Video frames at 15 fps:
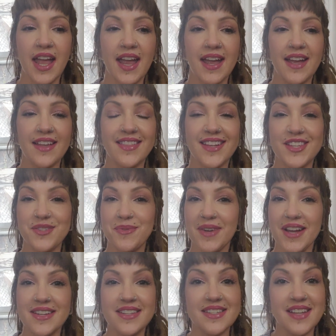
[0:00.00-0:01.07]
And that's when
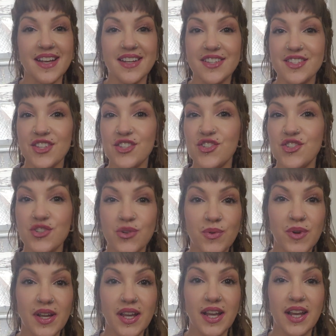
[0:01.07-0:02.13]
I decided to
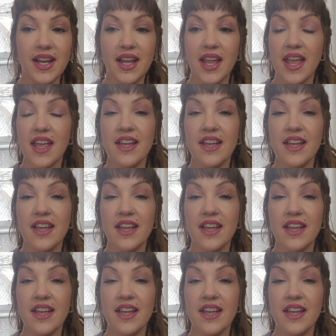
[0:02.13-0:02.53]
join